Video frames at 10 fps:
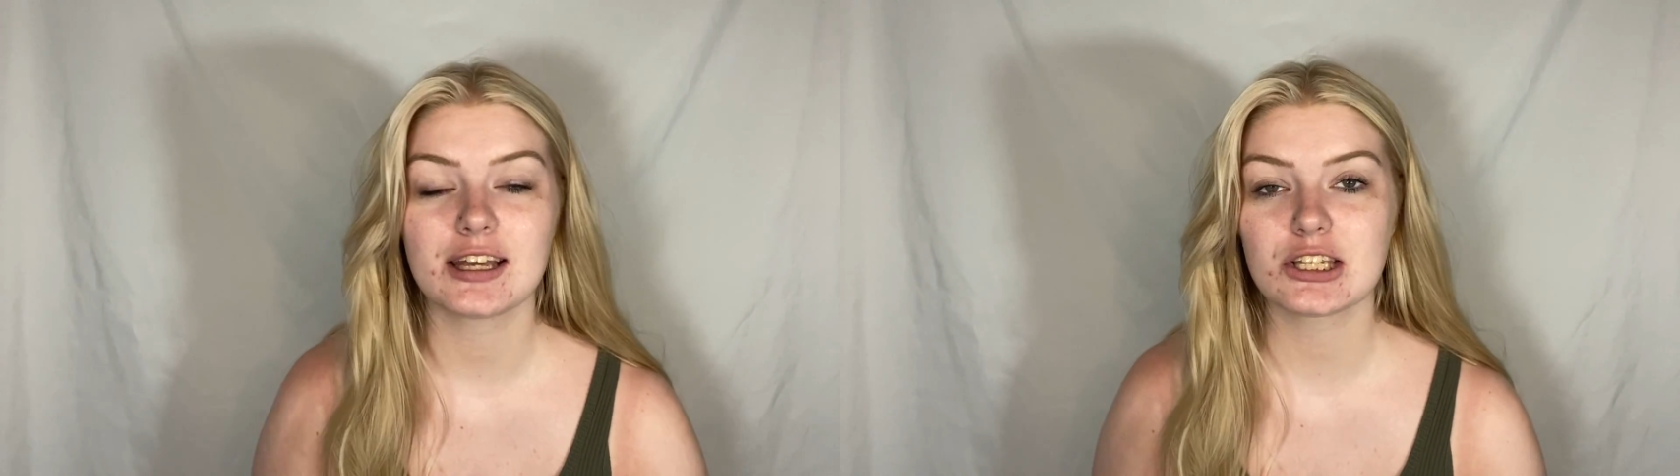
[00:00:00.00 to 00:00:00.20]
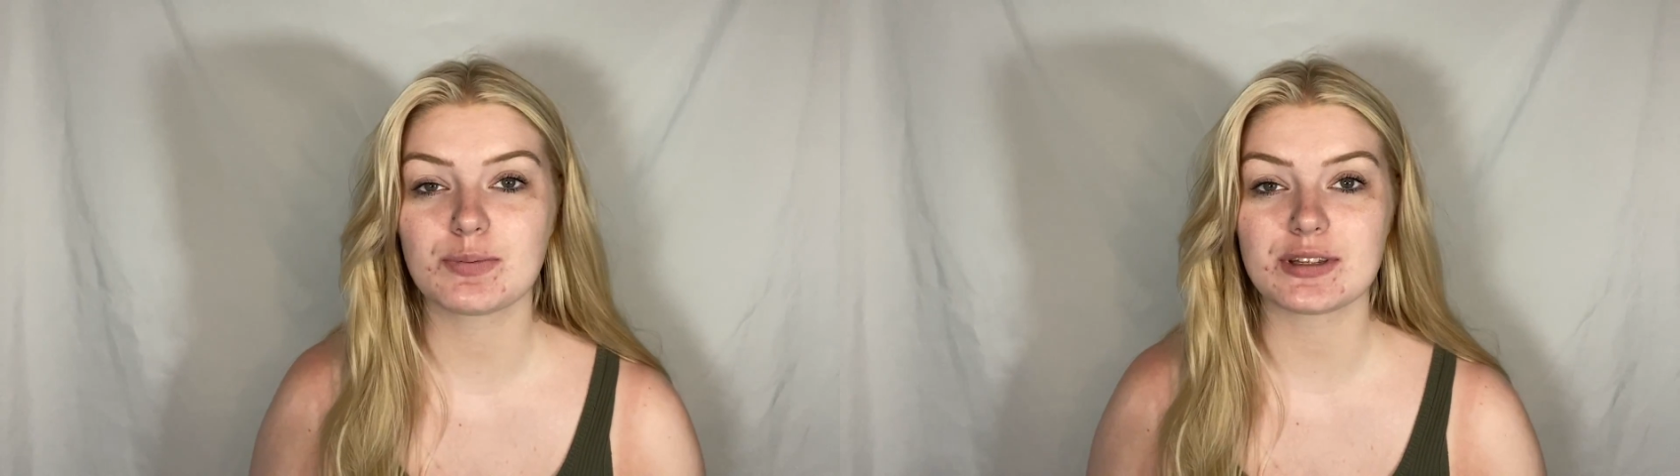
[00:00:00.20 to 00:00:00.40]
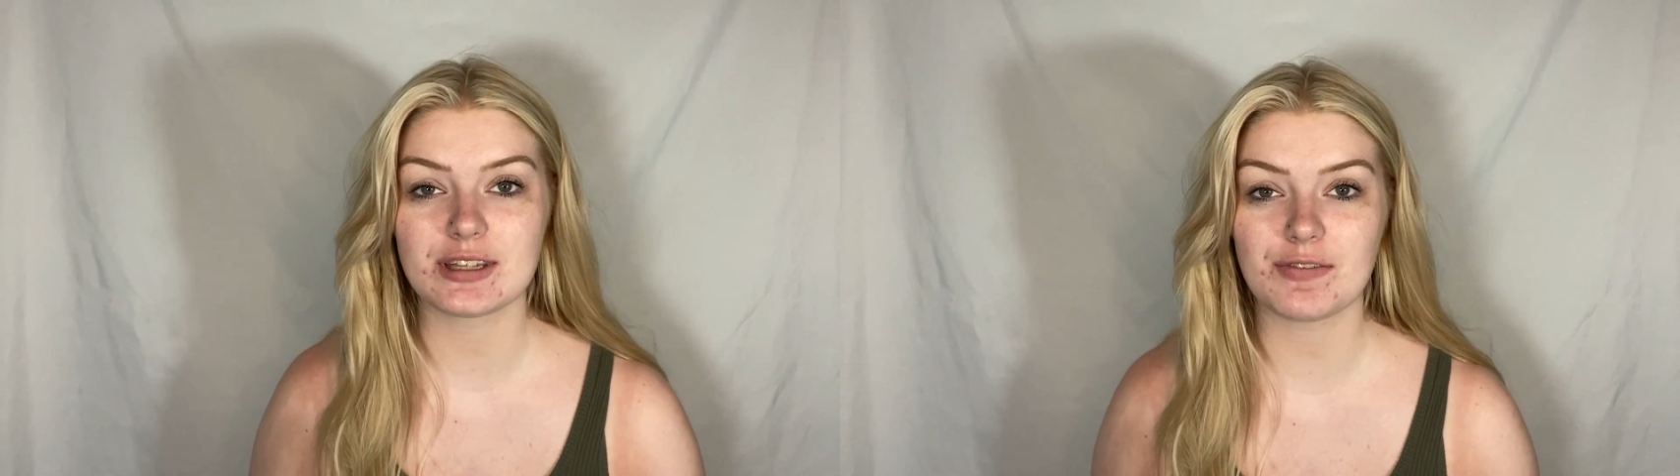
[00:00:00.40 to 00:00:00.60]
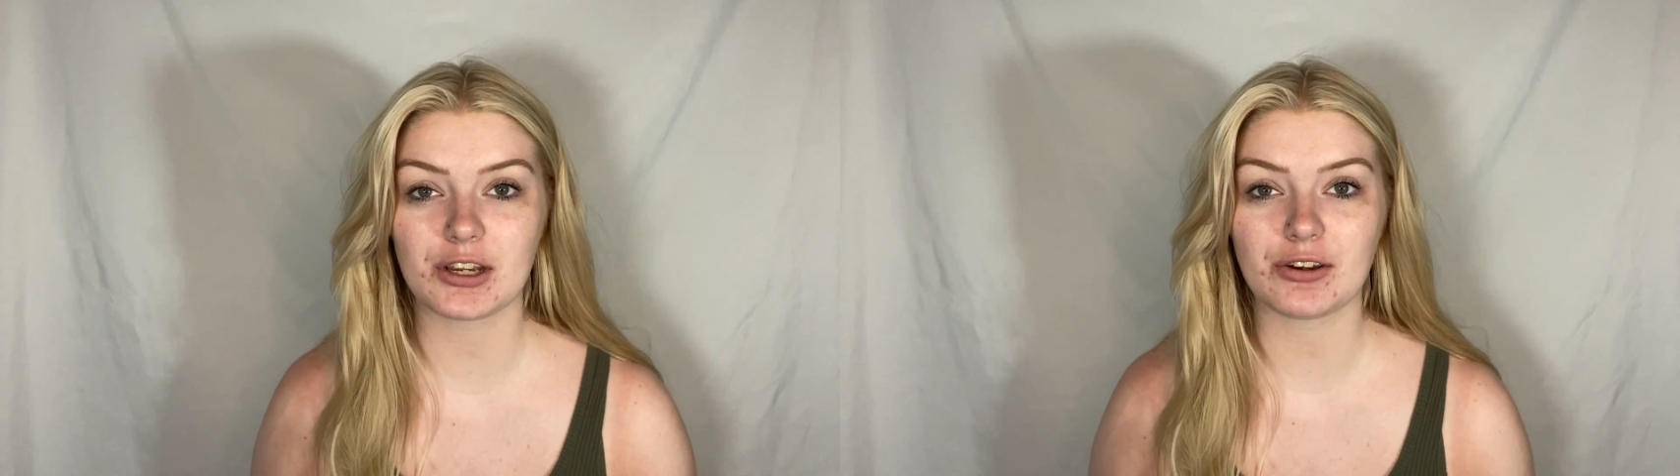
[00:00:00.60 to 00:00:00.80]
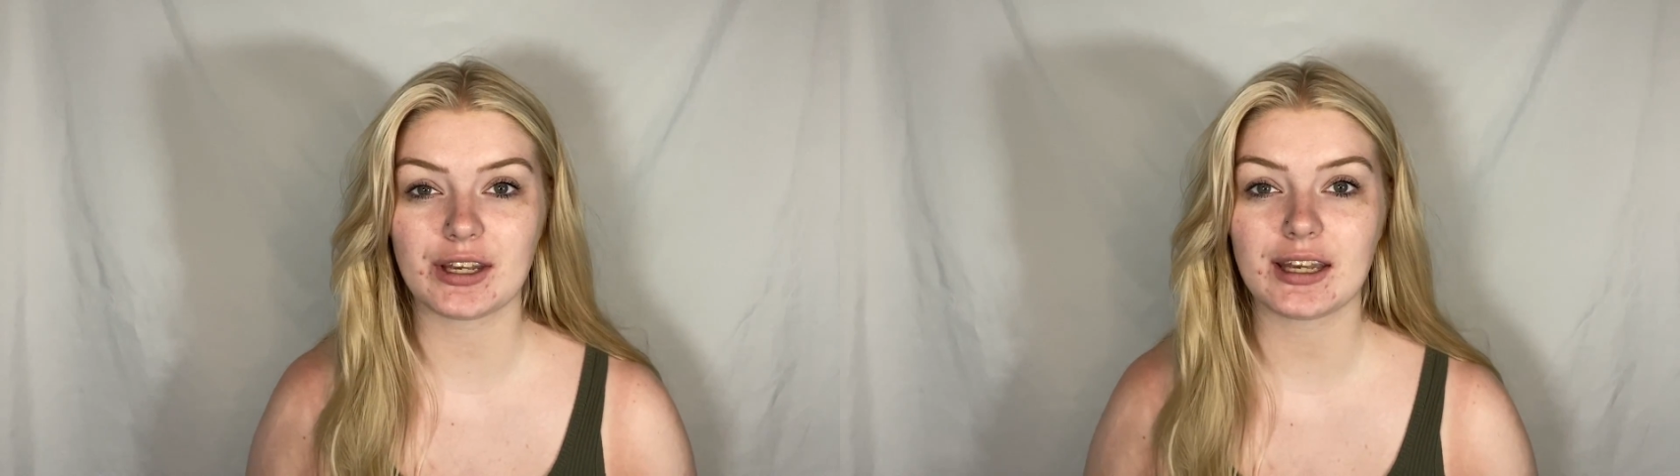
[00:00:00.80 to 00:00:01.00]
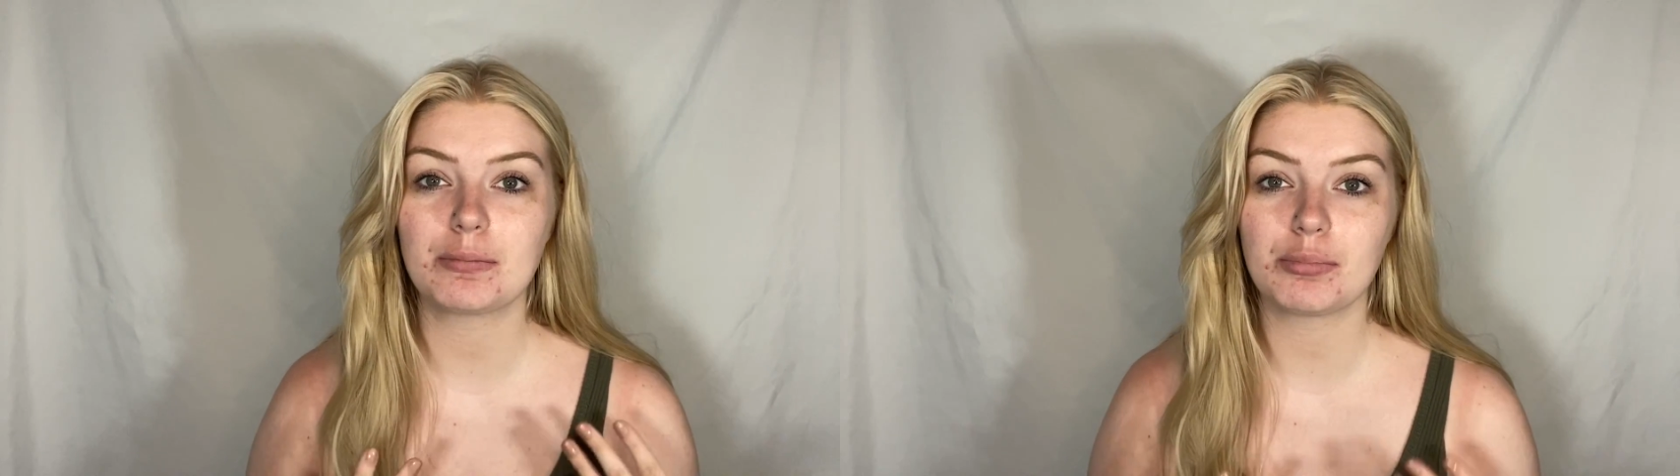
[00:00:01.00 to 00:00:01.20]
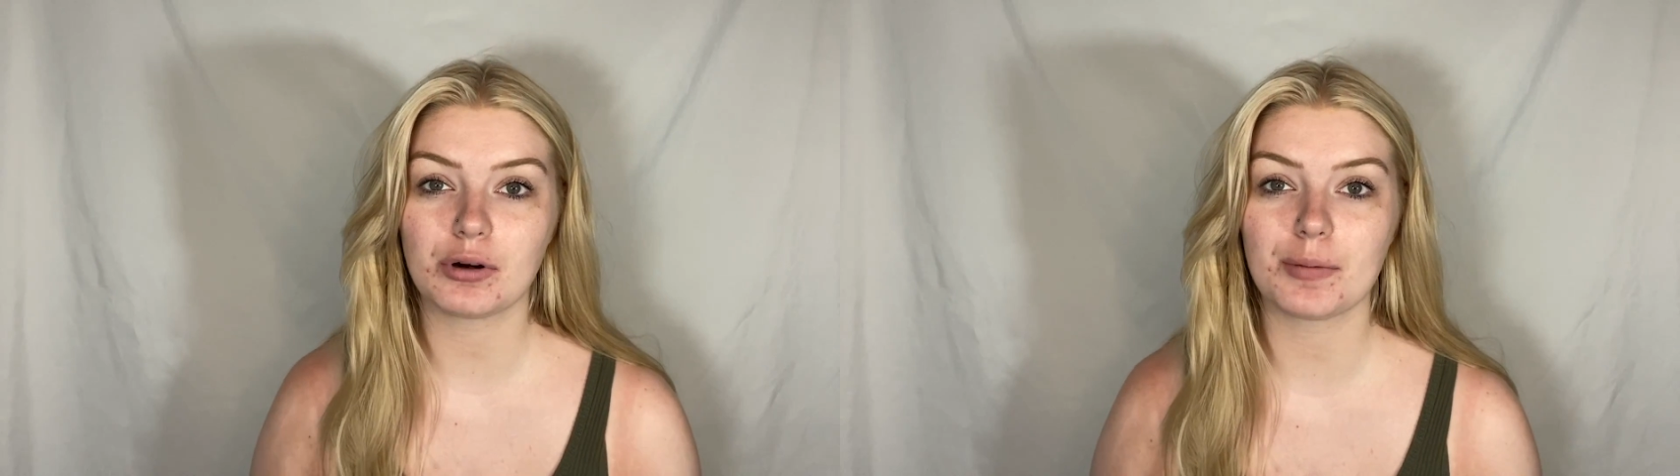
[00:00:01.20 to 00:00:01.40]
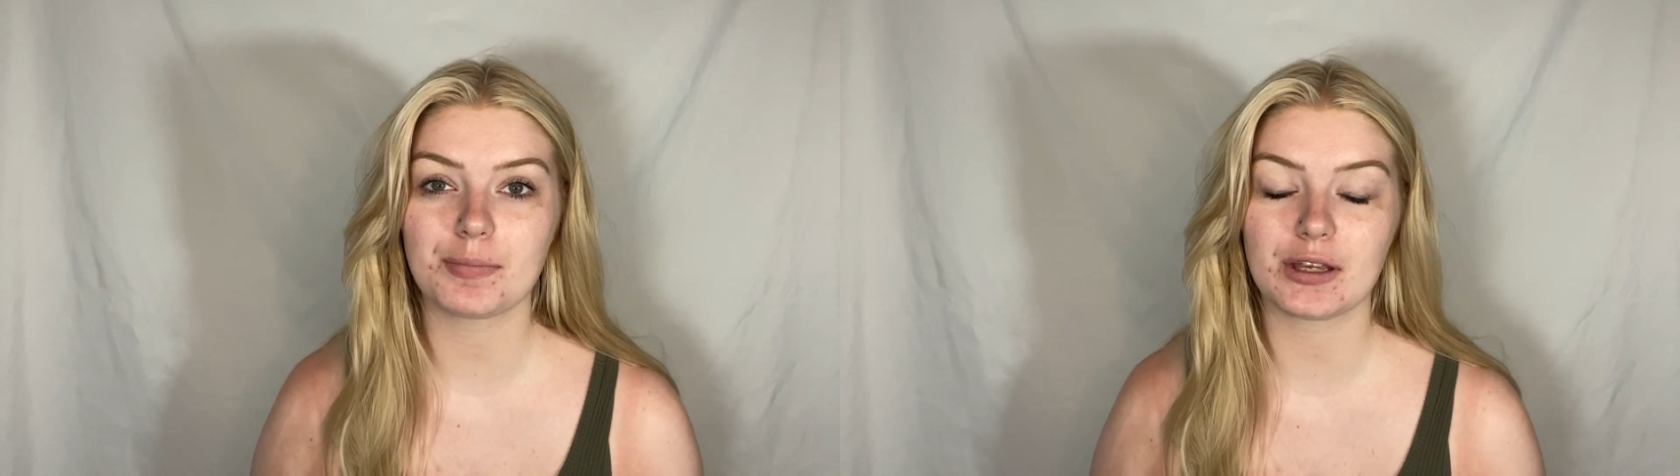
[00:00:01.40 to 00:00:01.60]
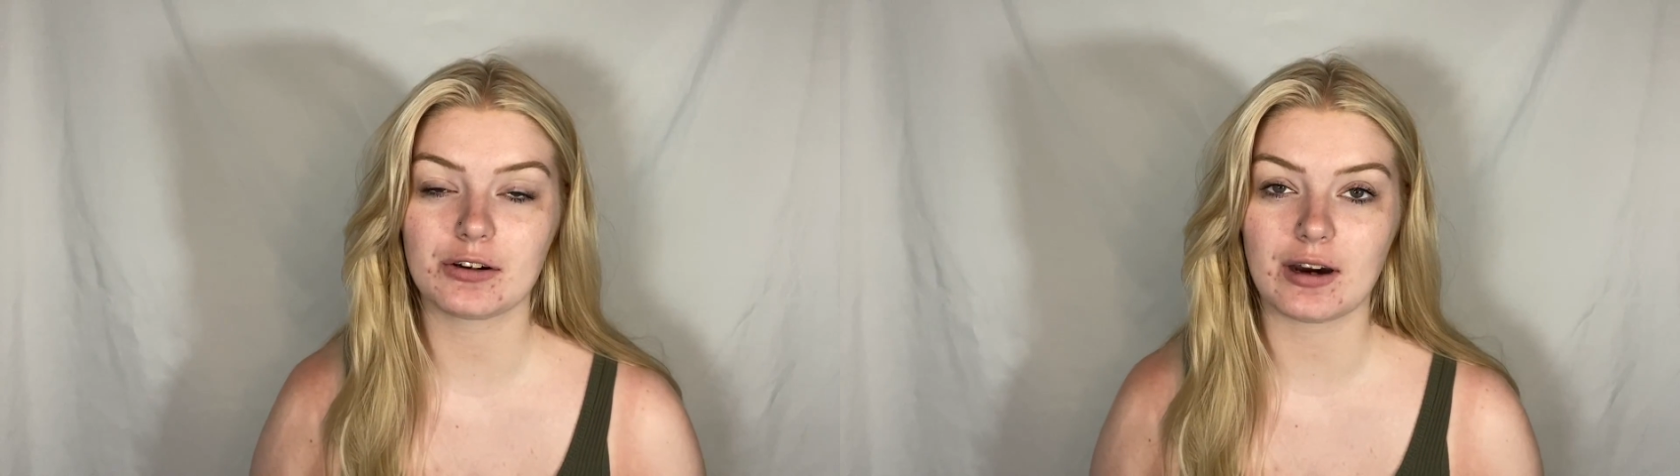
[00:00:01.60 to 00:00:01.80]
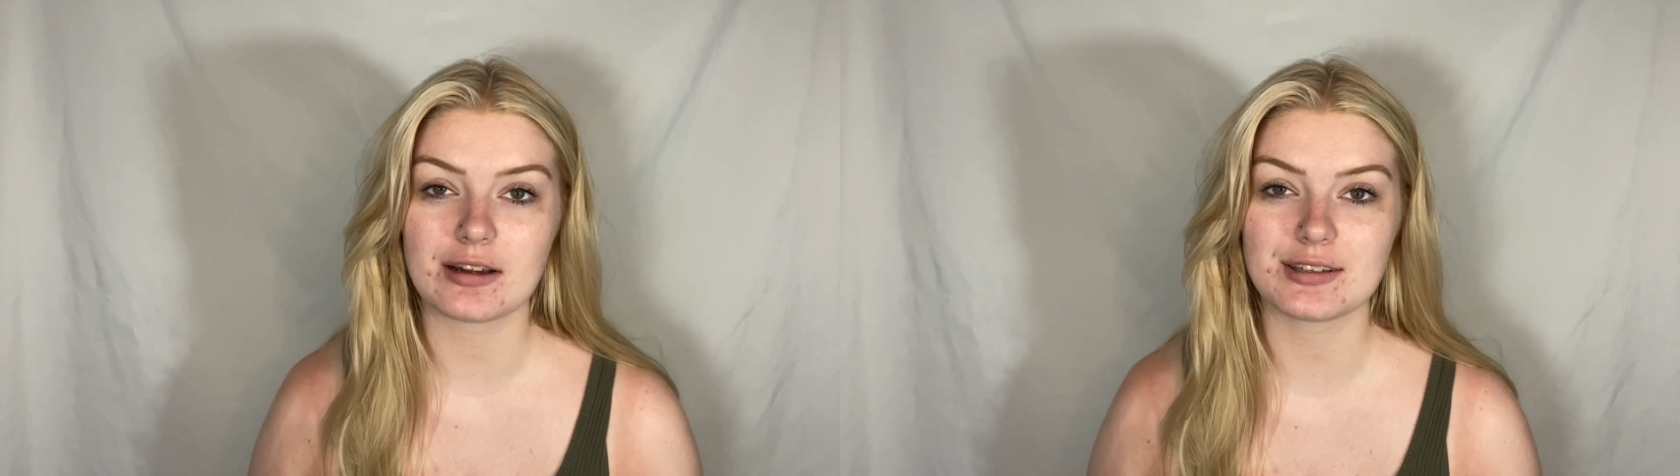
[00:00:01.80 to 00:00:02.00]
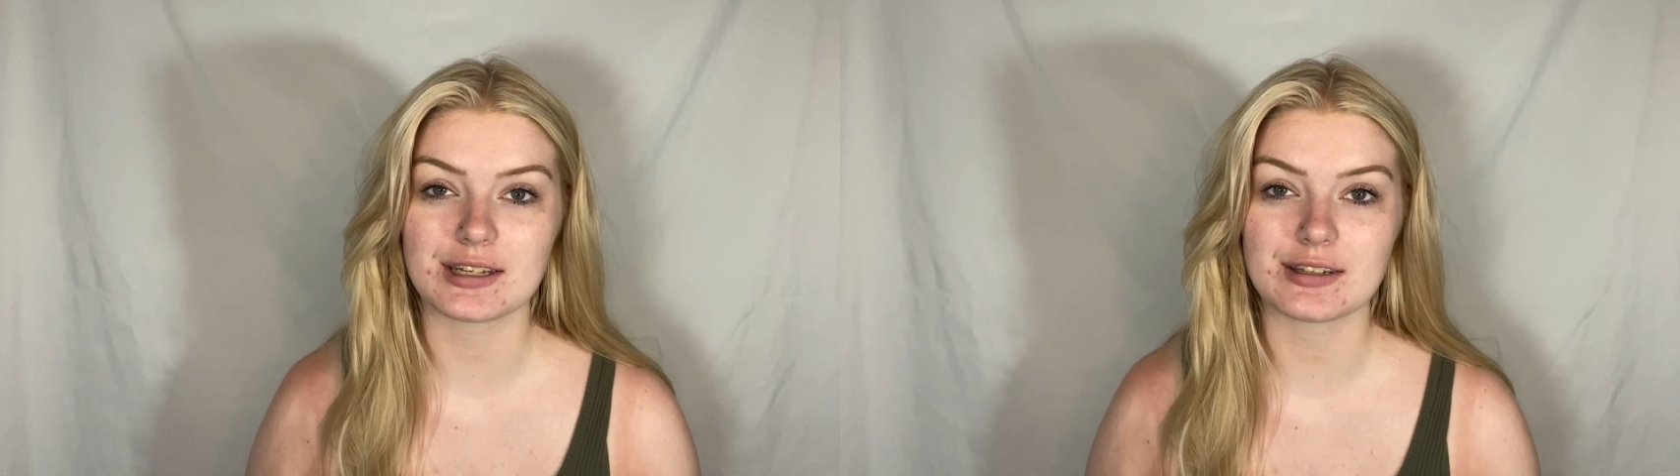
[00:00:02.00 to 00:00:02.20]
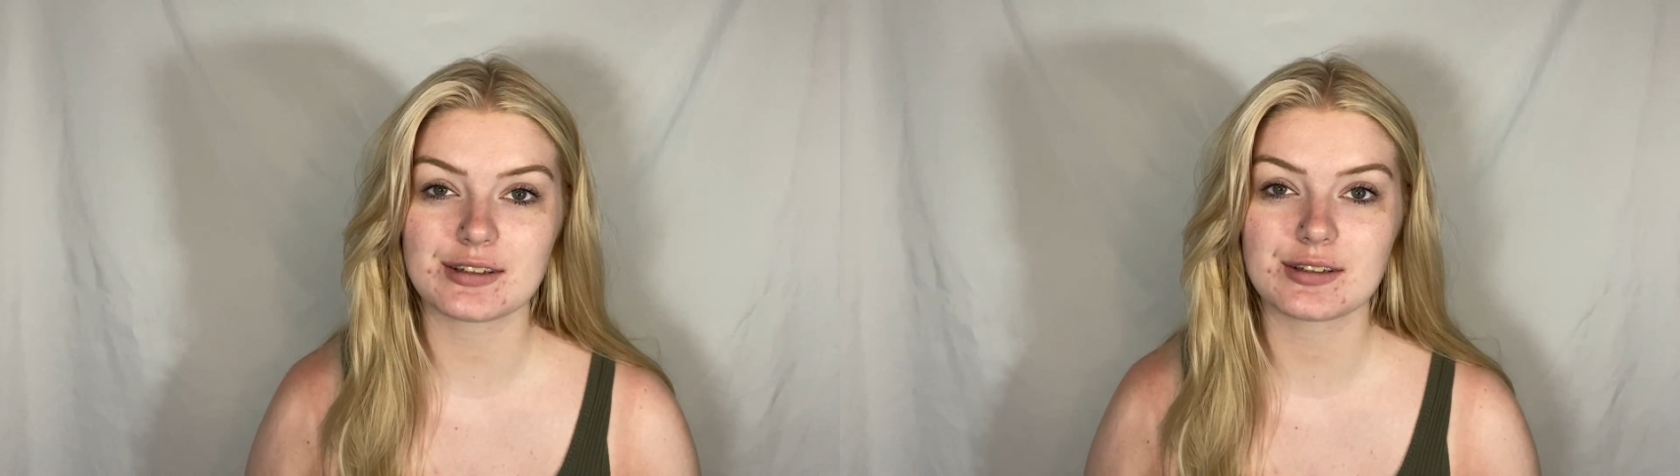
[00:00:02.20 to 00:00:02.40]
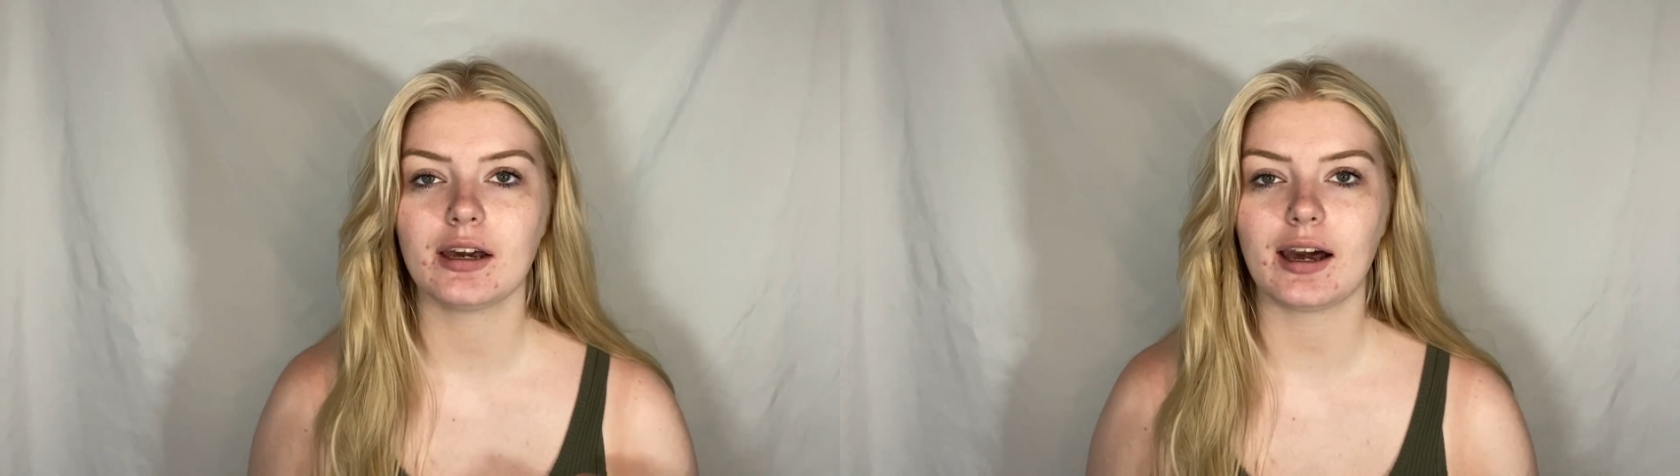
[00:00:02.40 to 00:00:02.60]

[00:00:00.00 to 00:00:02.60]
specifically plumping glosses.